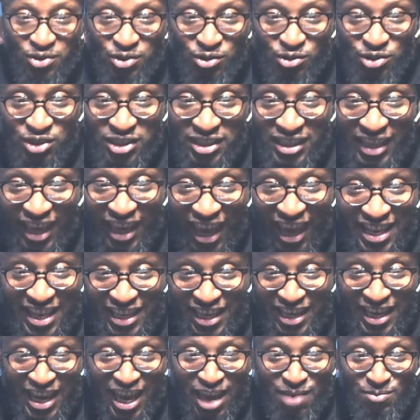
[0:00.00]
You scan the
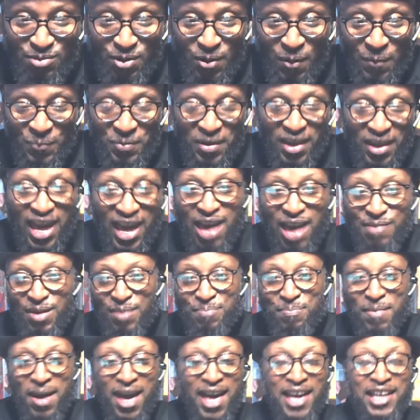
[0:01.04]
label, and my
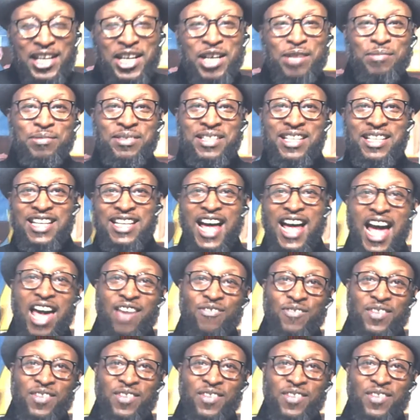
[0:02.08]
man comes to life